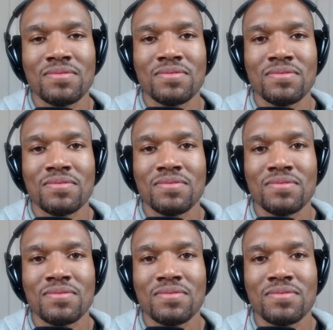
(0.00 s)

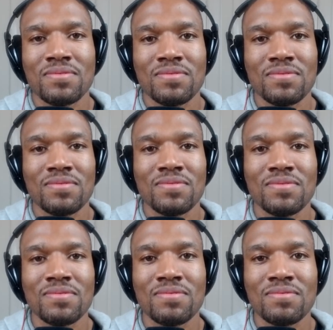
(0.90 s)

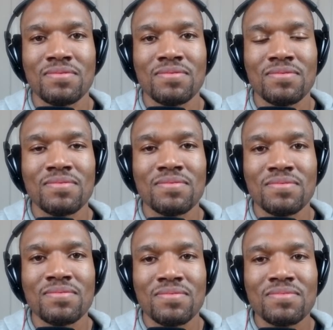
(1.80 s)

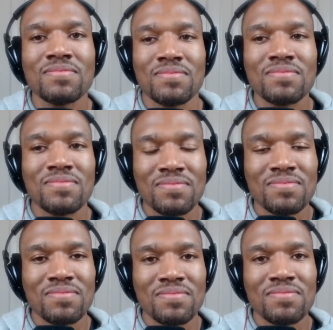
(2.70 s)

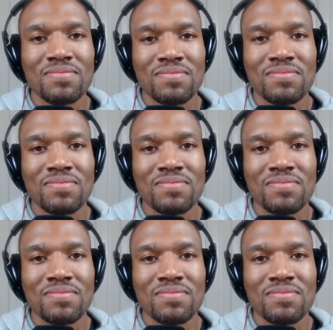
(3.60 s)
This person isn't speaking.